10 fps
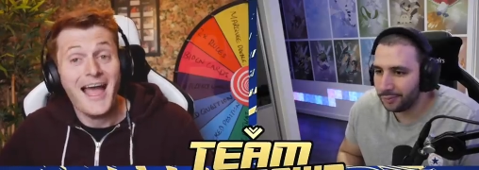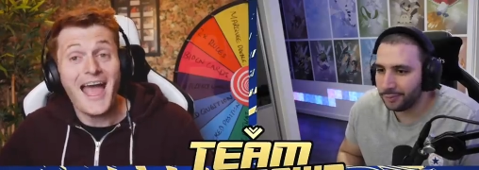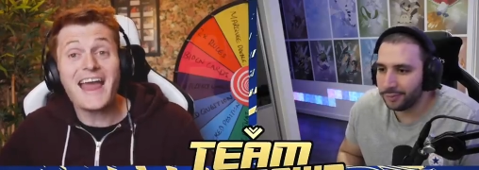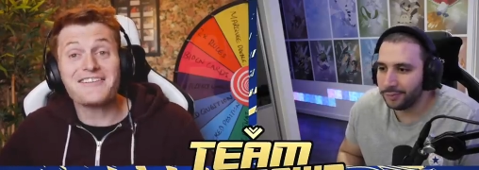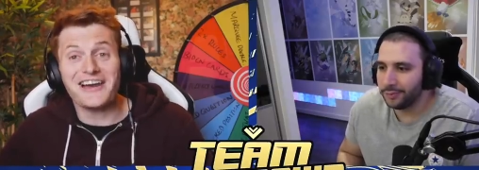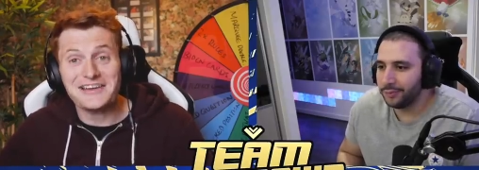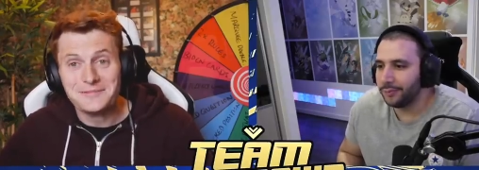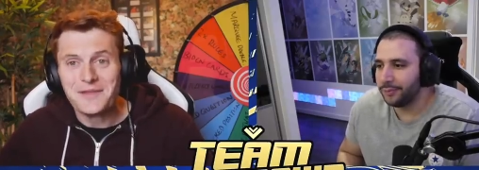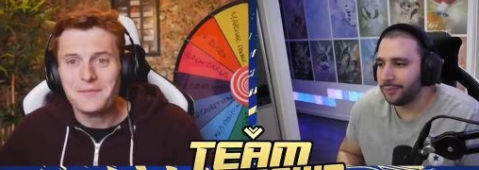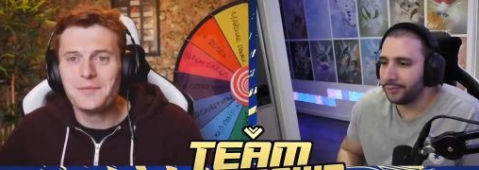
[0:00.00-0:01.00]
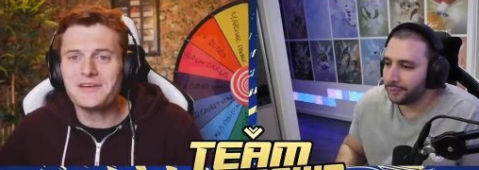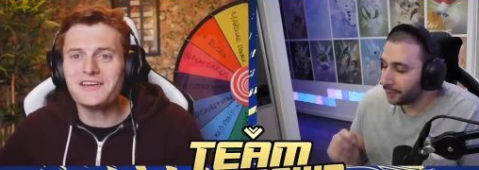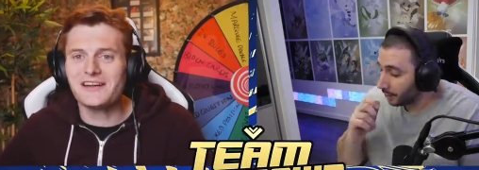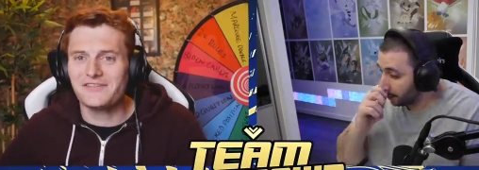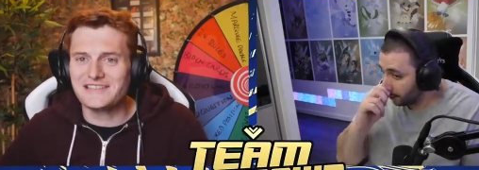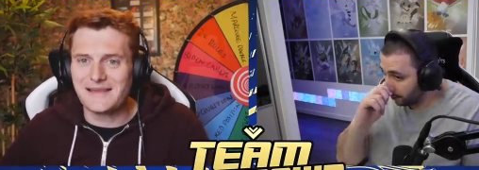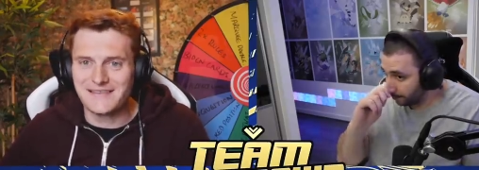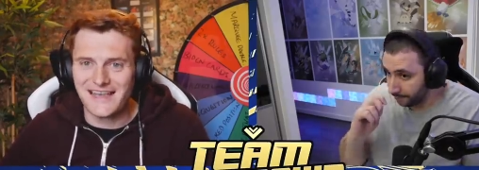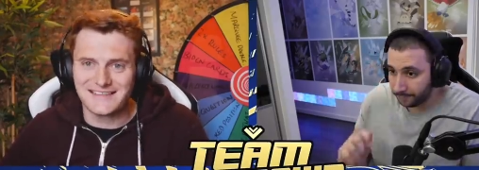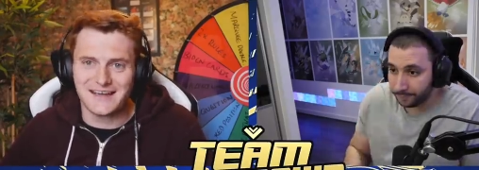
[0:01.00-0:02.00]
Speaker 1: Anyway, we'll be doing another team
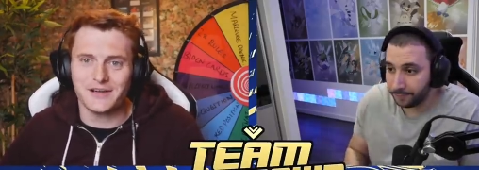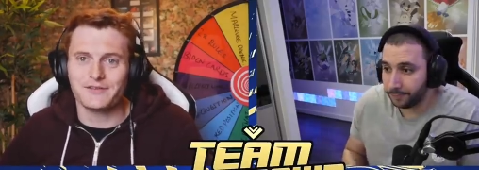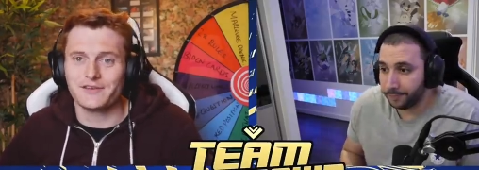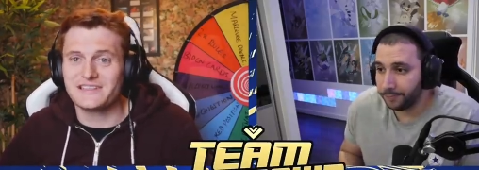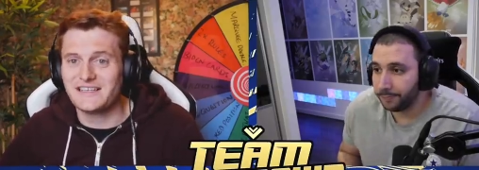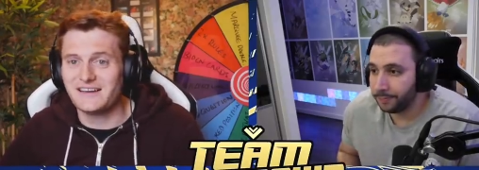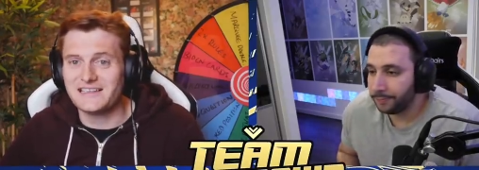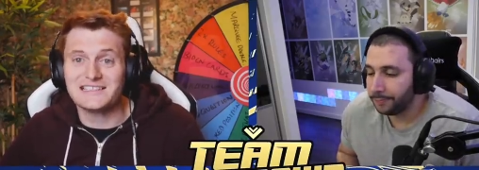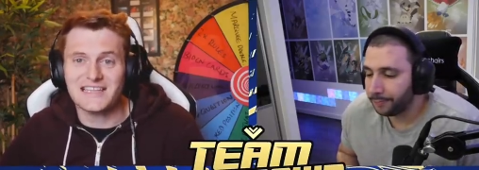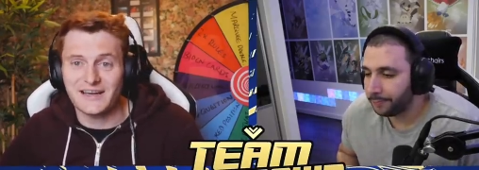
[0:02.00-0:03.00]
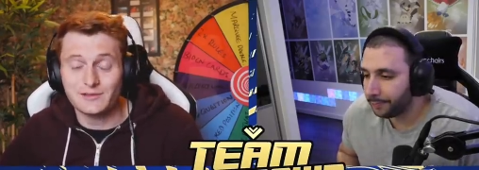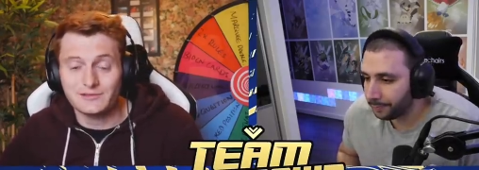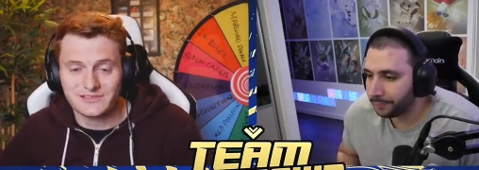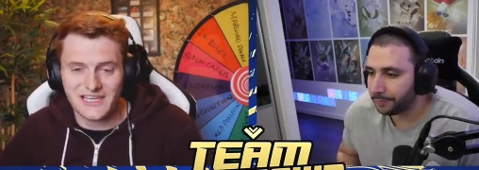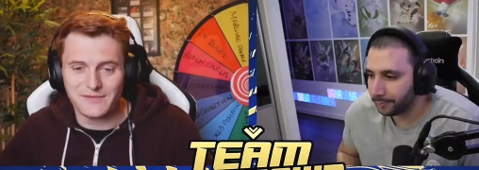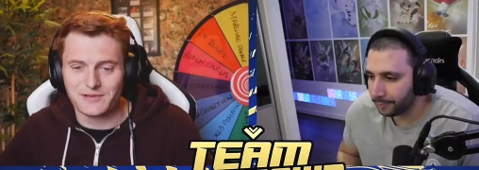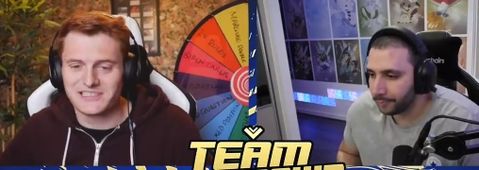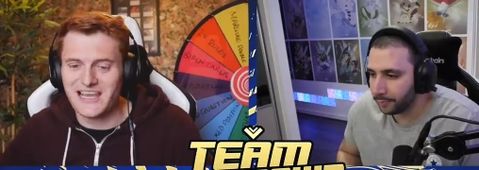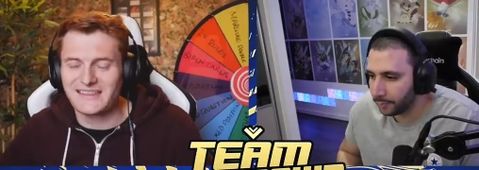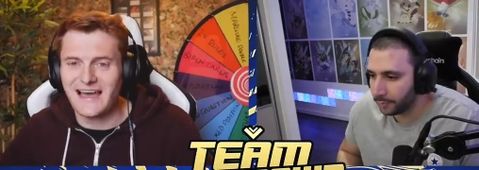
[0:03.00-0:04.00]
takedown over on Itani's channel. So if you want to
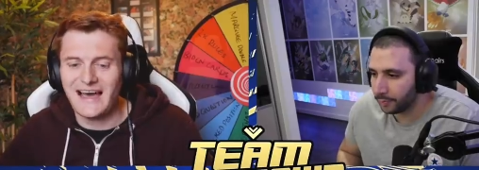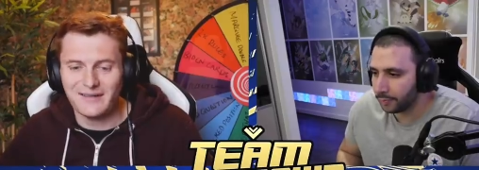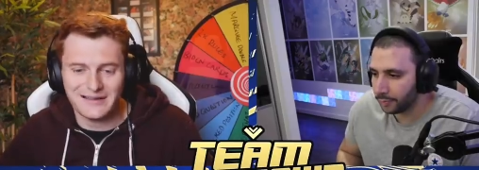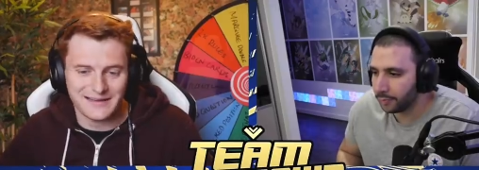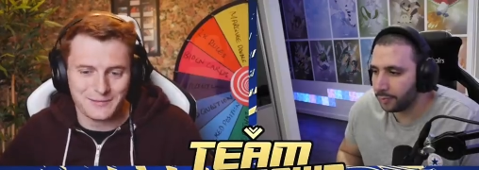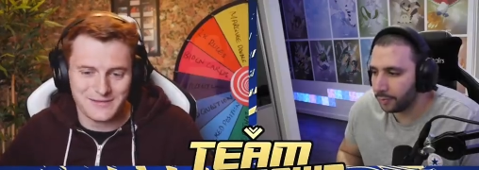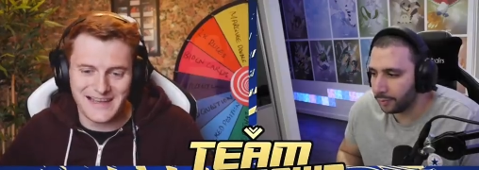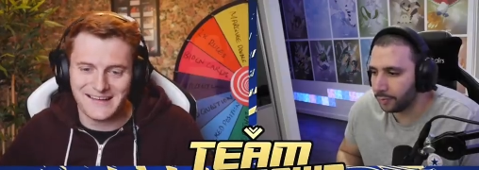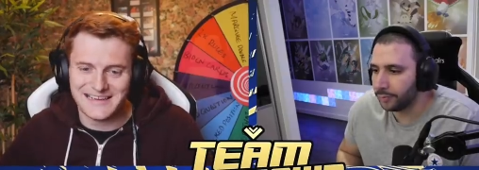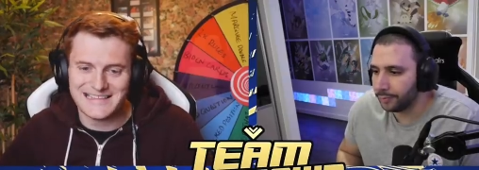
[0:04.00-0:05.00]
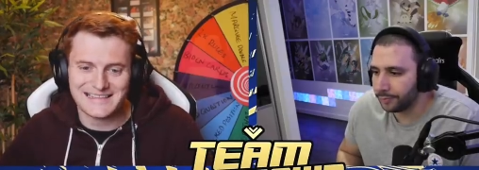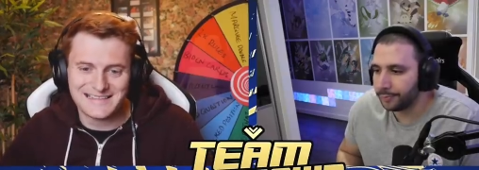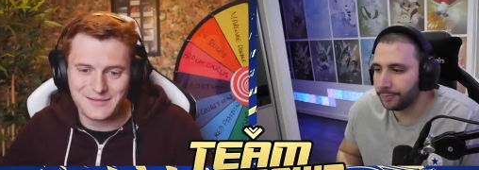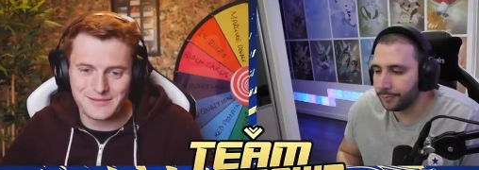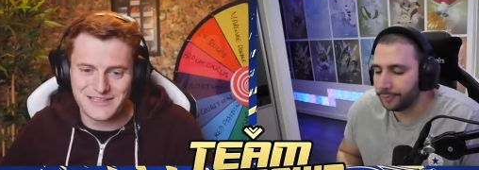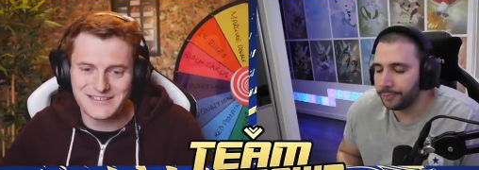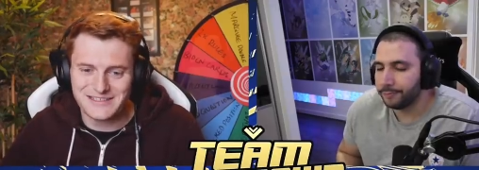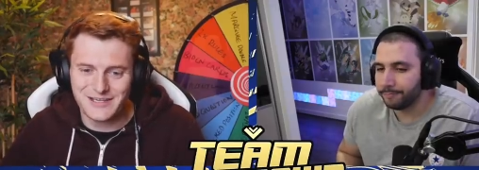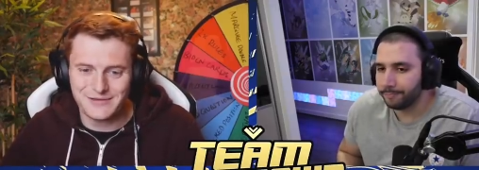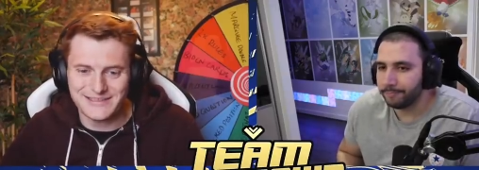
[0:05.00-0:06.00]
check that out, link will be down in the description
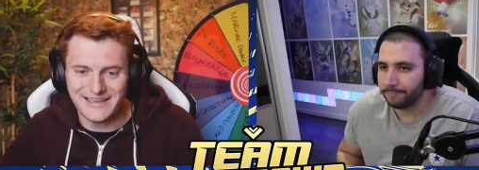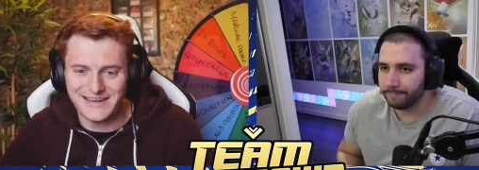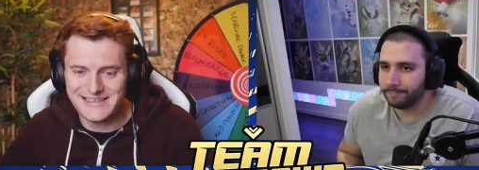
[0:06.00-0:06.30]
to Itani.